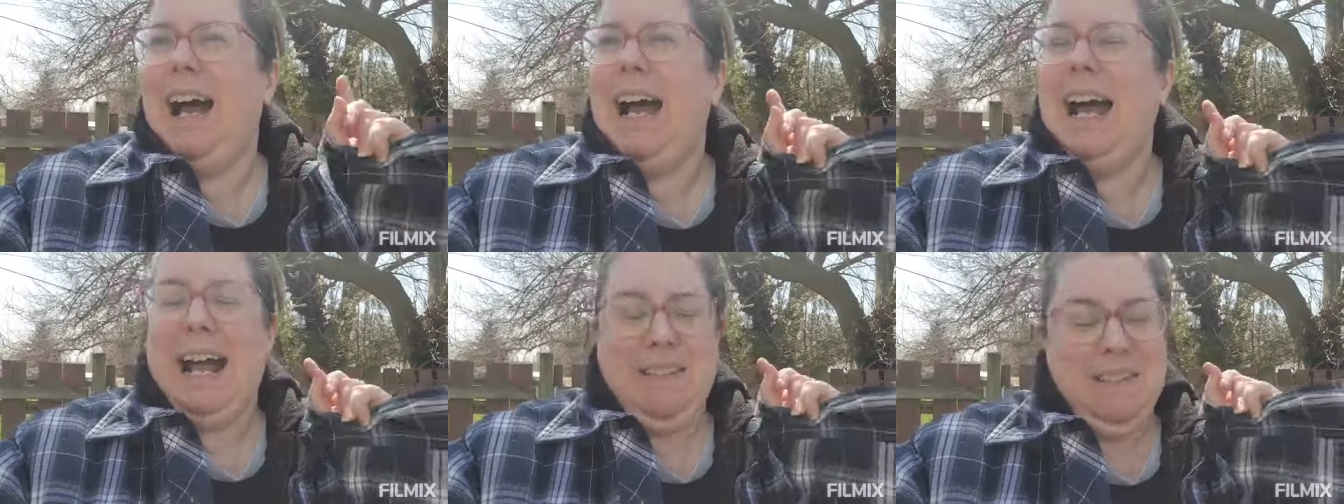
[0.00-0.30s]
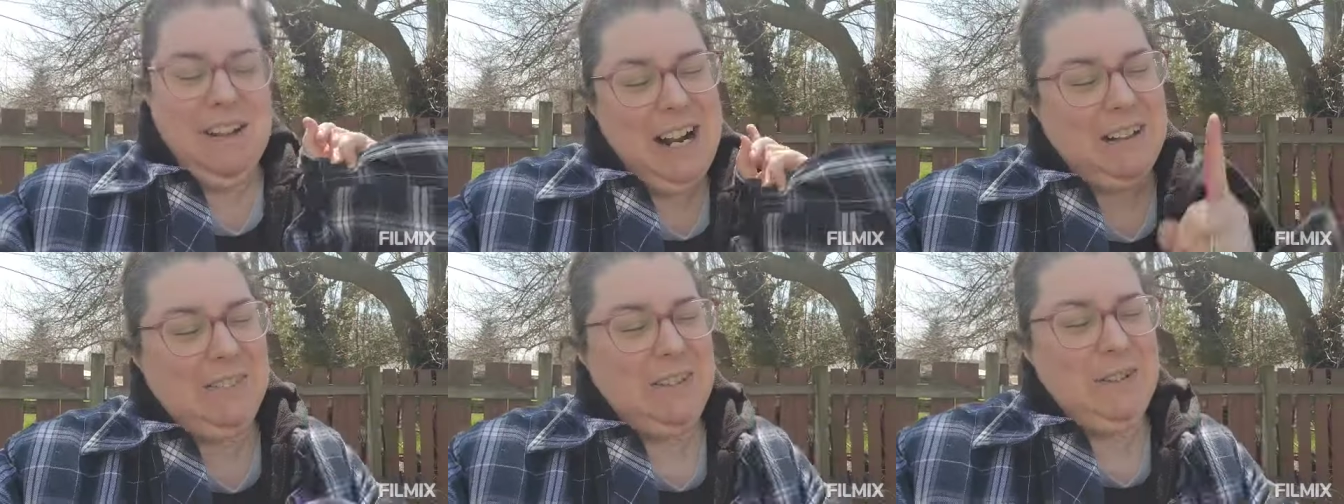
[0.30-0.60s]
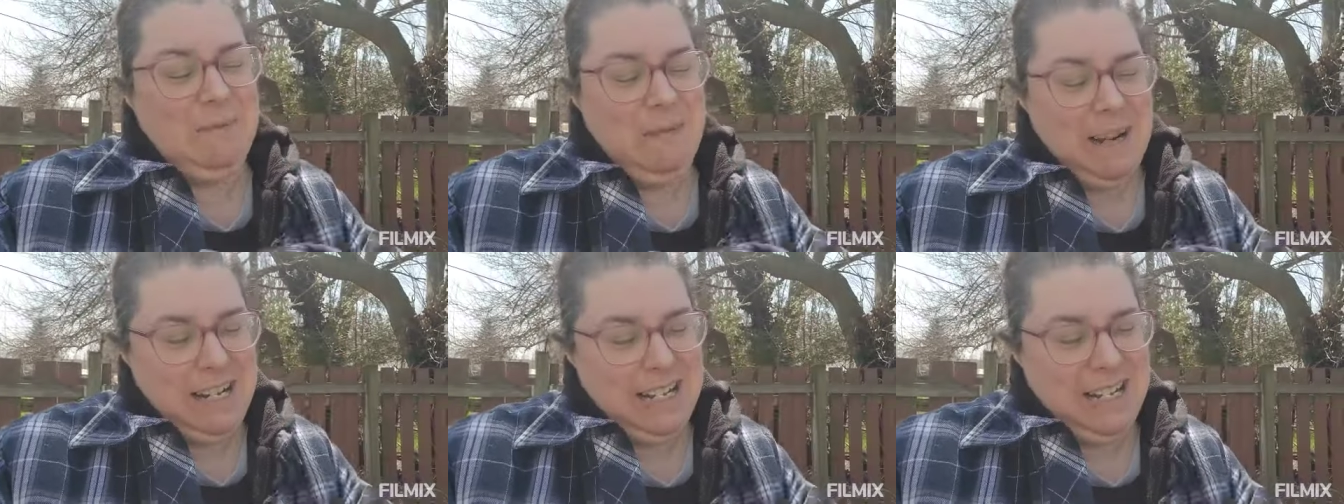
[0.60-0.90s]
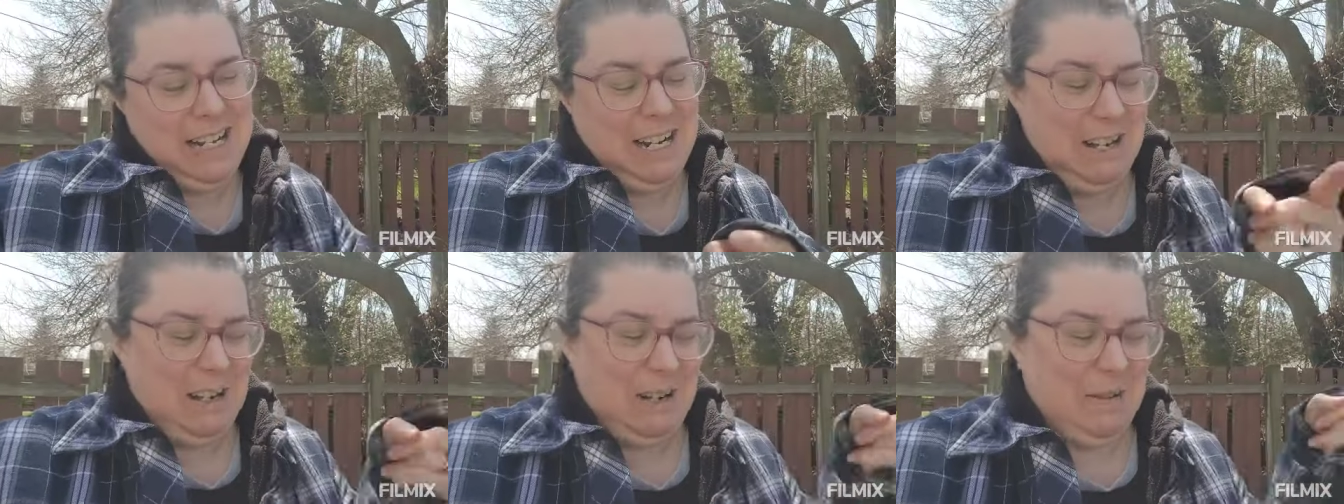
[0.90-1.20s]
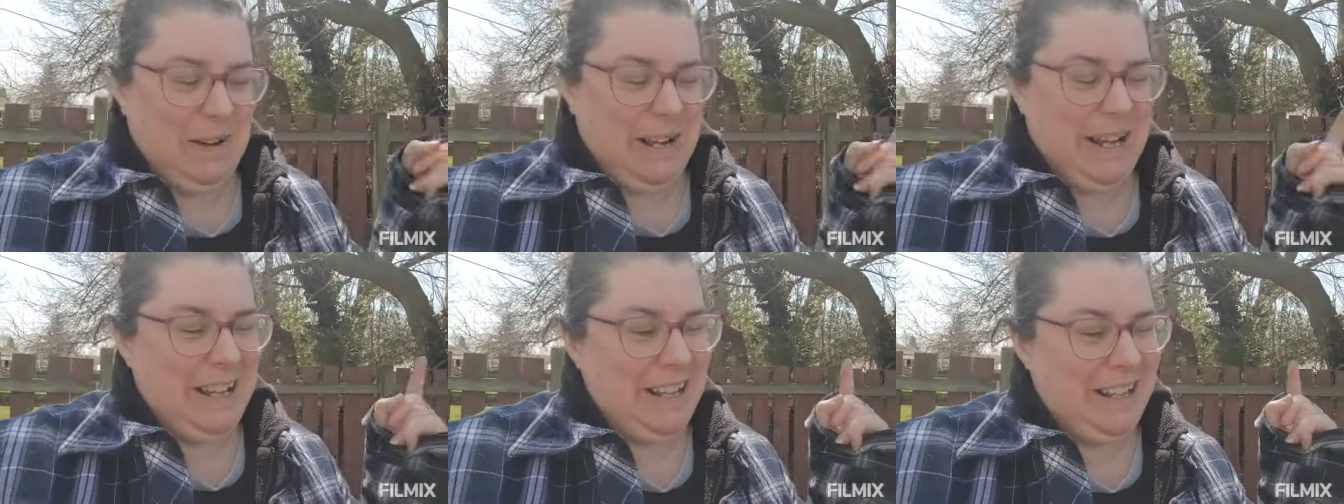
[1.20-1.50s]
And they're out the
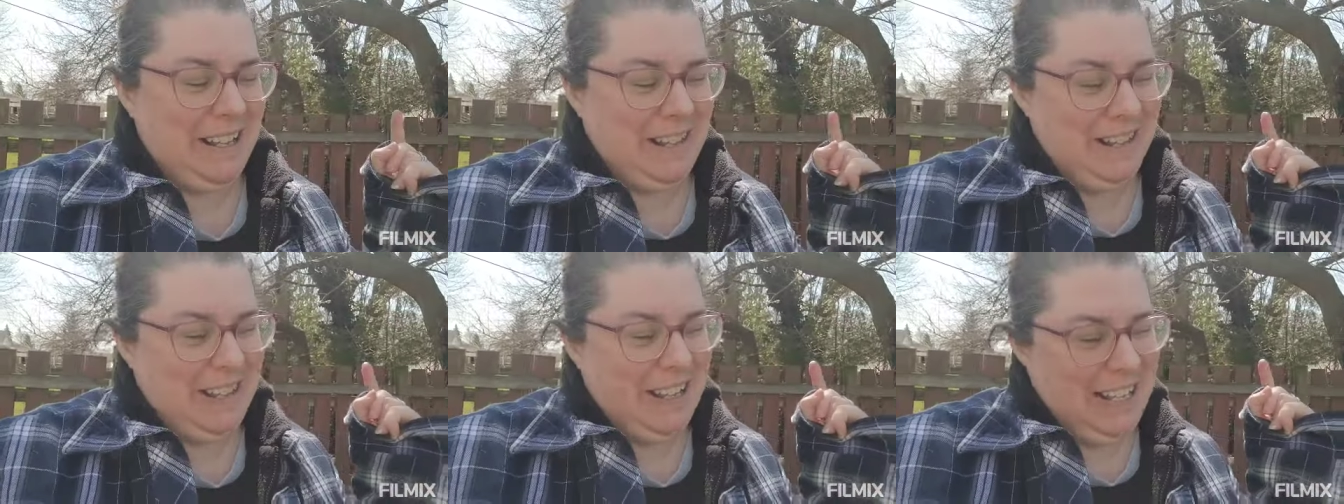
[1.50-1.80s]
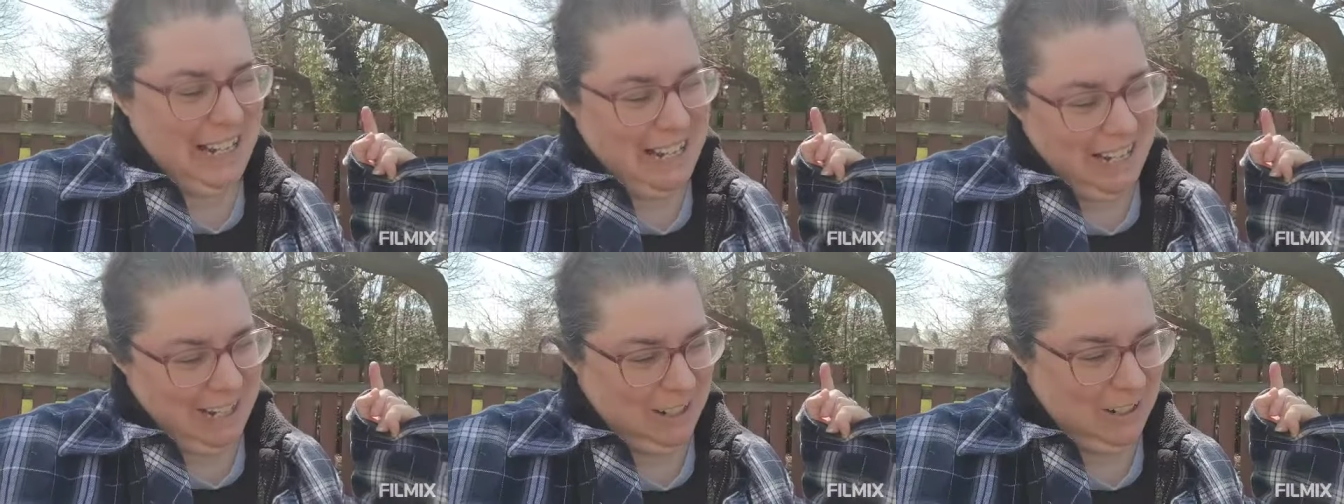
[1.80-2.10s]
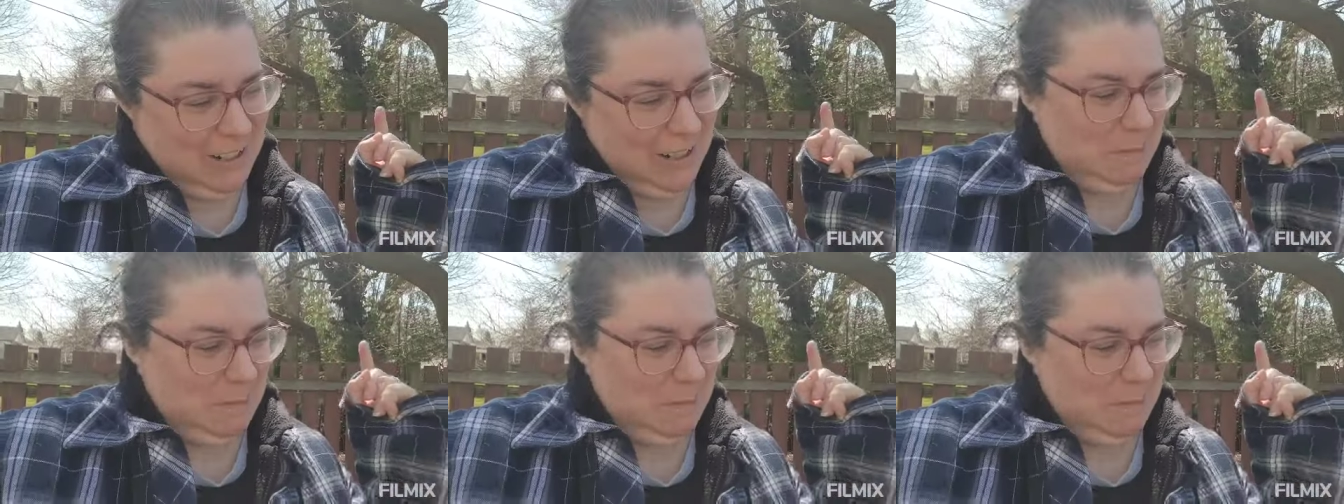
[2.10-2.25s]
window, they're